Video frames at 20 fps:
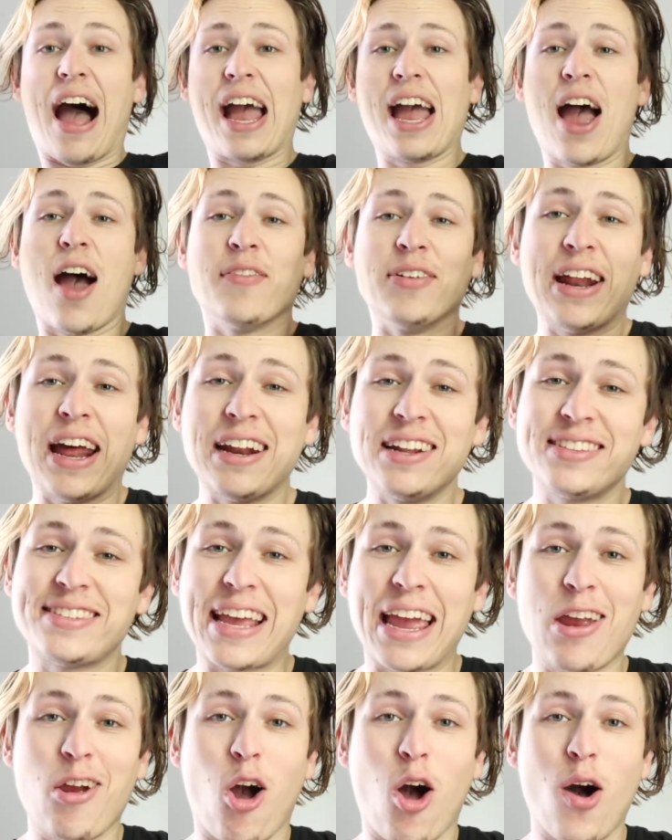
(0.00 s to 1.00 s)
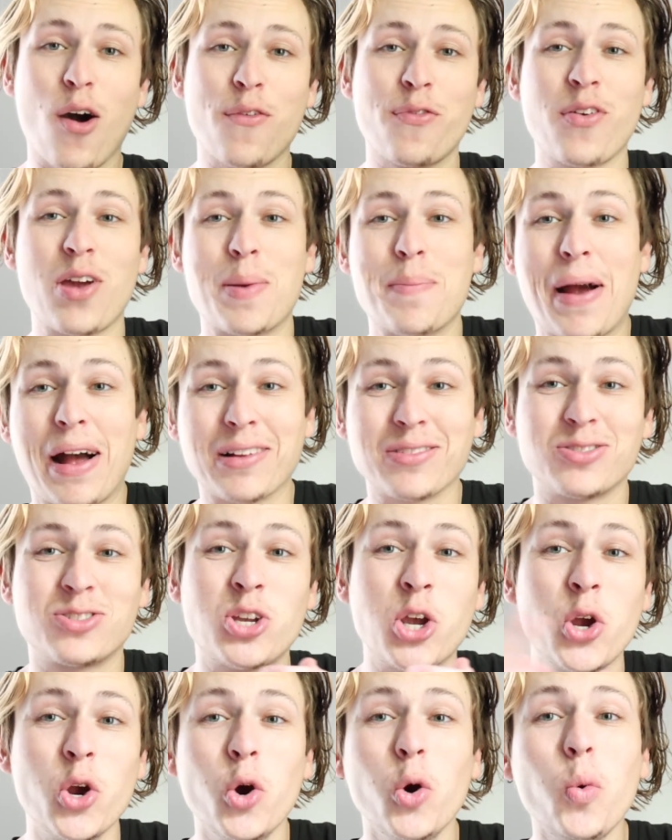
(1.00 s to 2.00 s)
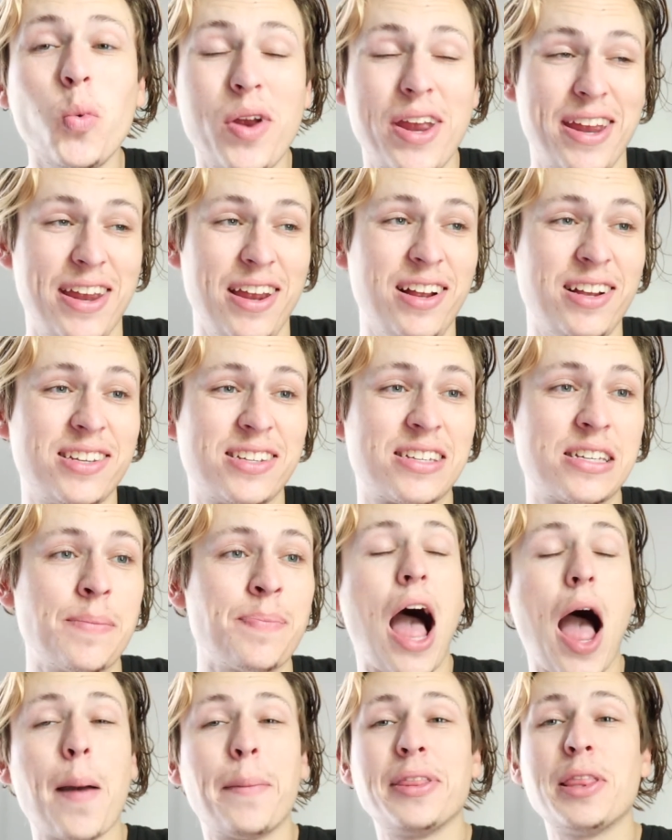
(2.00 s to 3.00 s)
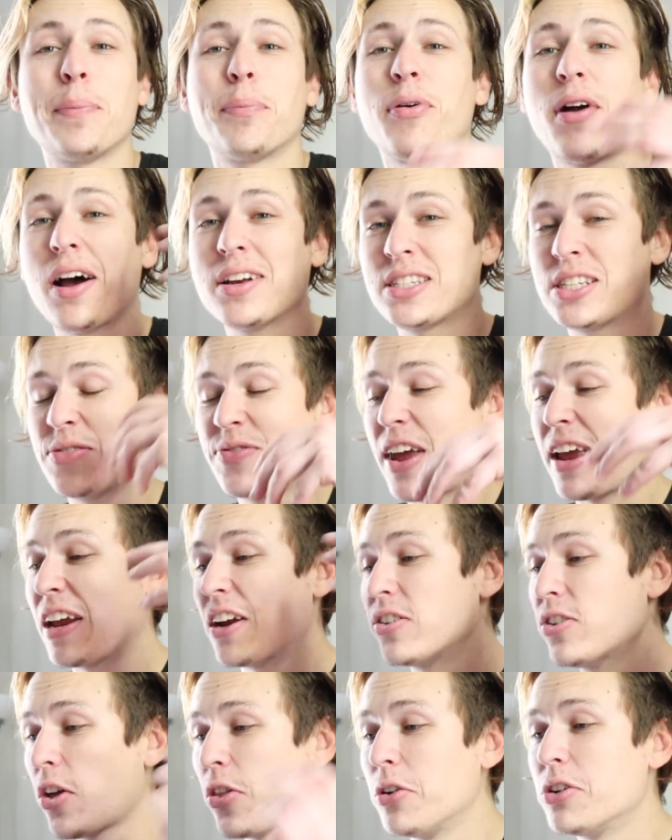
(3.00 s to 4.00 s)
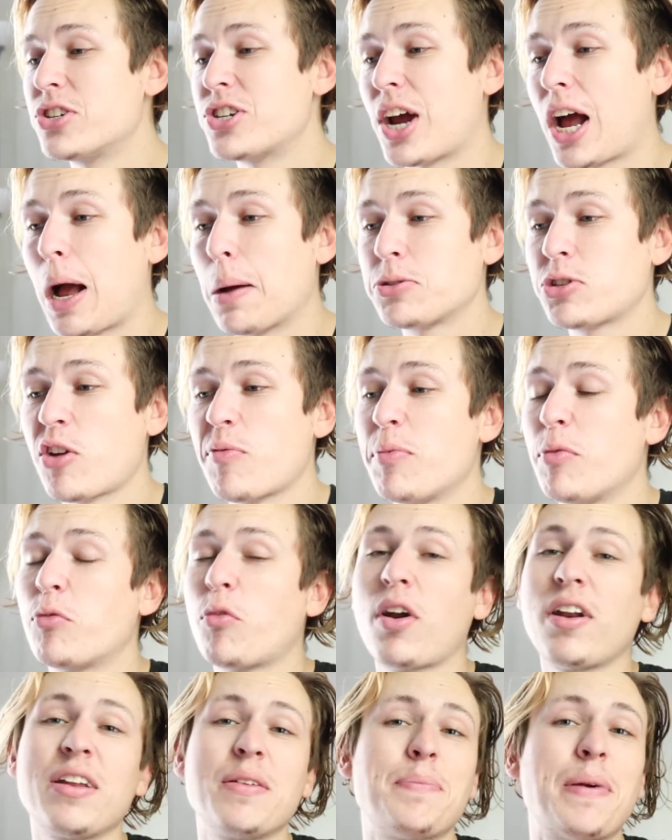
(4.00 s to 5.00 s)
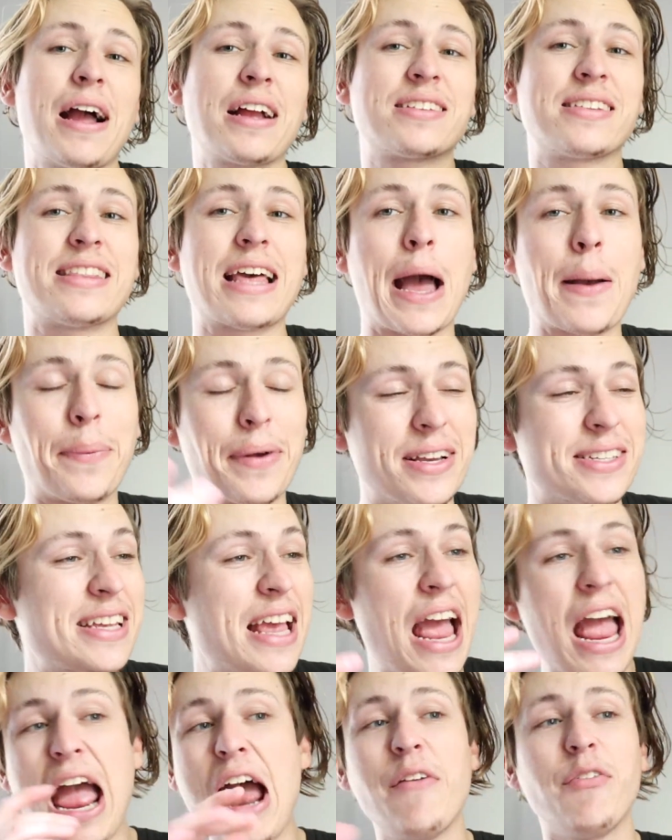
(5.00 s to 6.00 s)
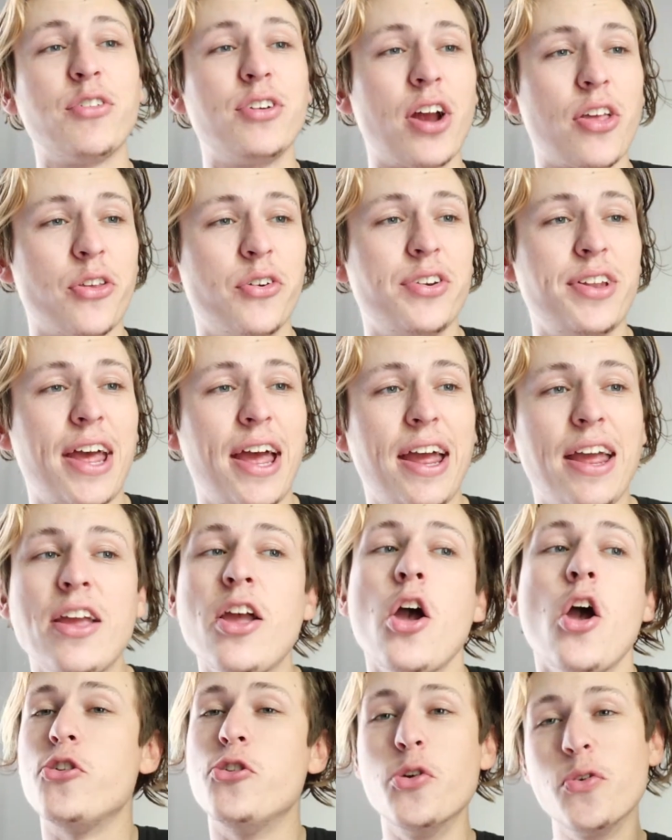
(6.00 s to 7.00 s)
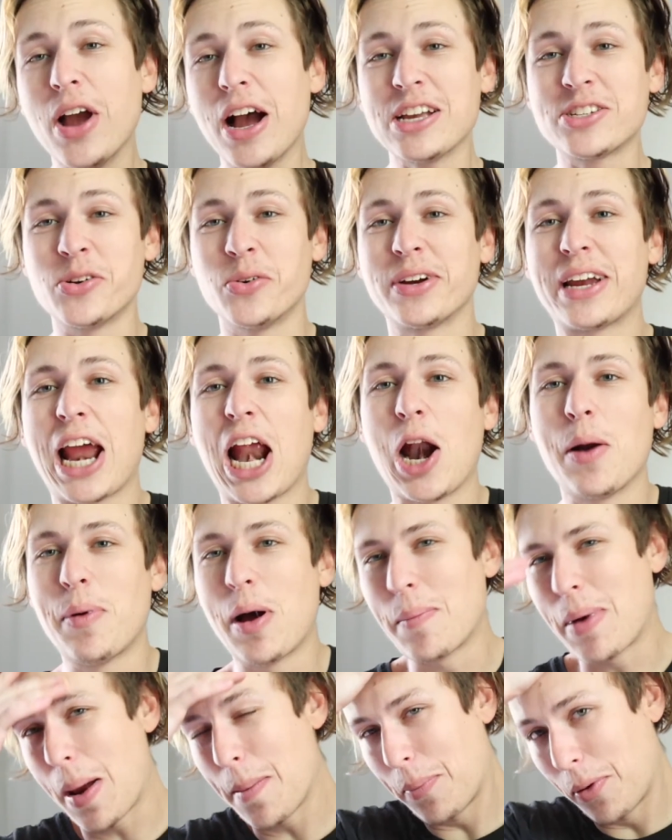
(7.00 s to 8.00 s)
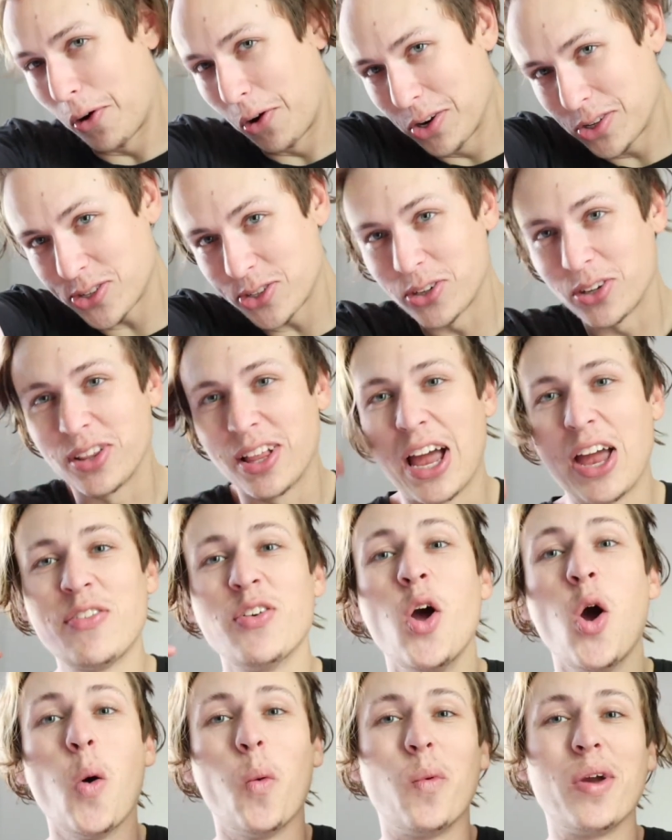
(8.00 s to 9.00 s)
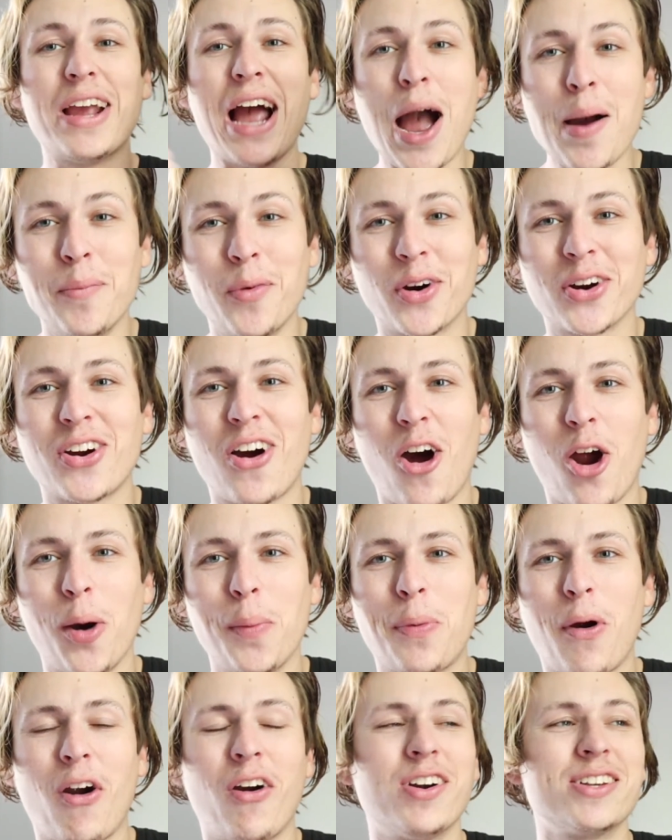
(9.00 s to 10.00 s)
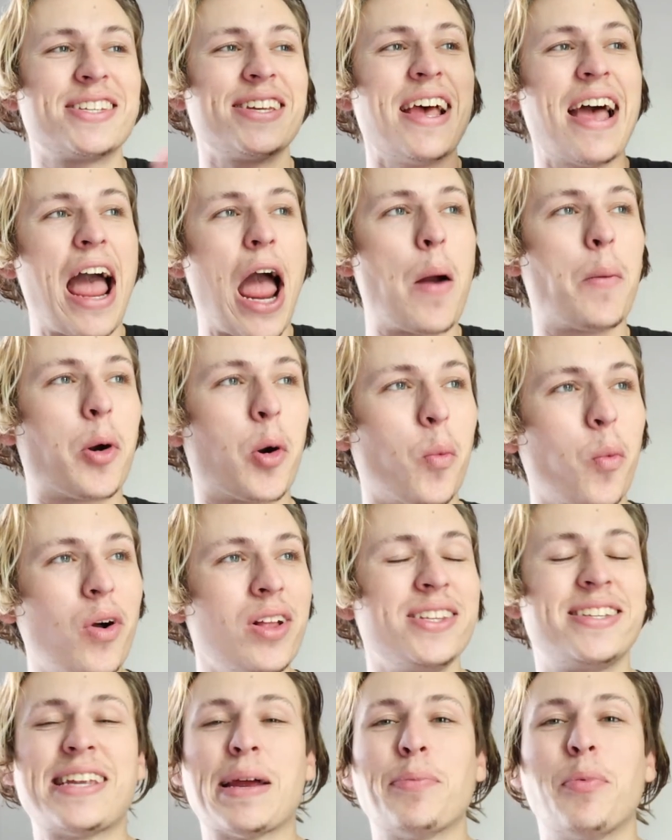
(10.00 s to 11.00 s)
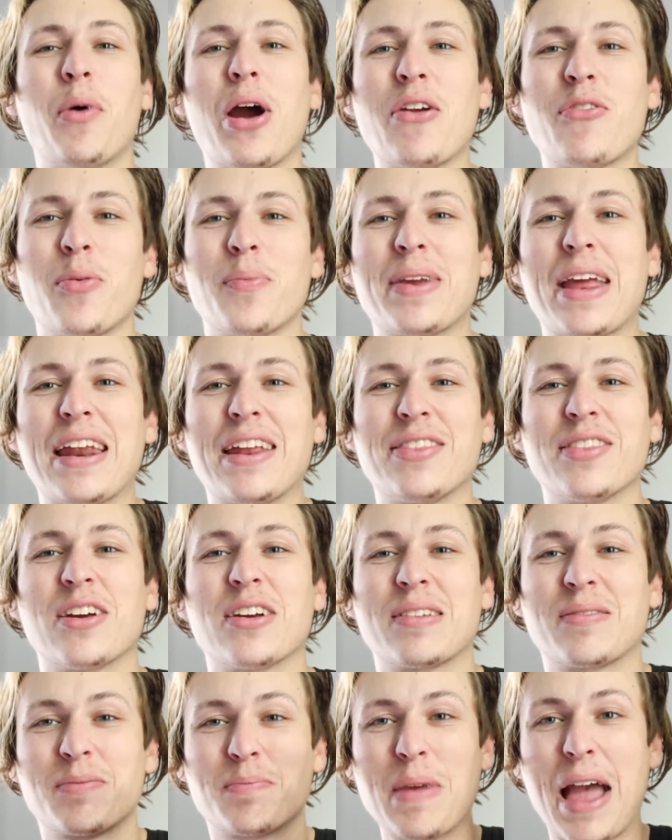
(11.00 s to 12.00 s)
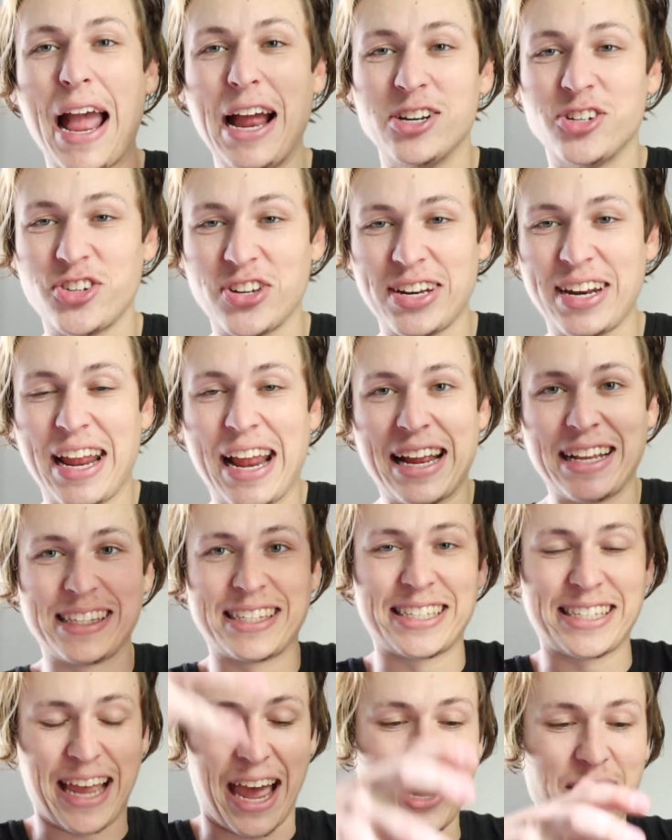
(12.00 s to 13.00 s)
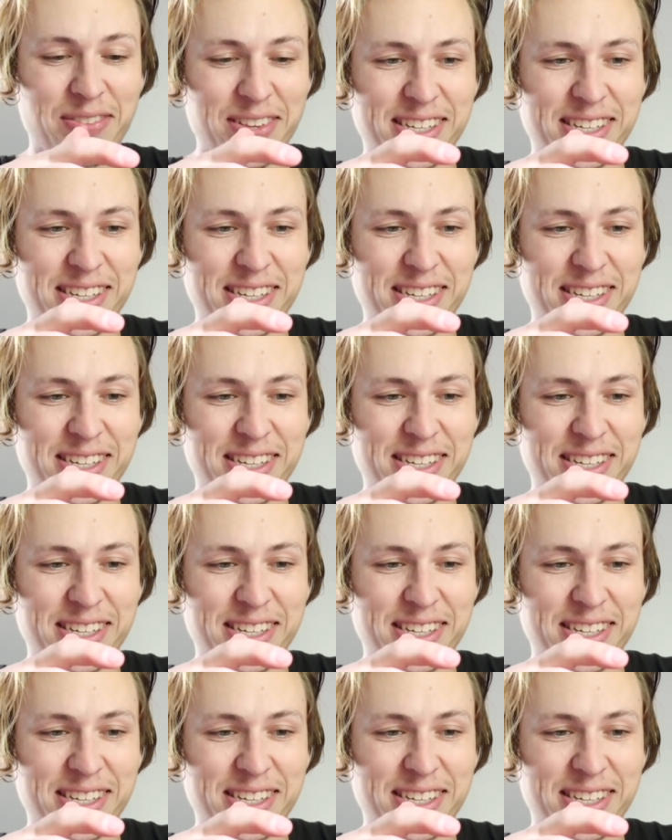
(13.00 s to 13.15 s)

haven't had a day off in about 2 weeks. I'm in the process of getting another job, so I've been running back to that place every other day. You guys don't care about my personal life. We got more car parts, and we're one step away from getting the engine inside of the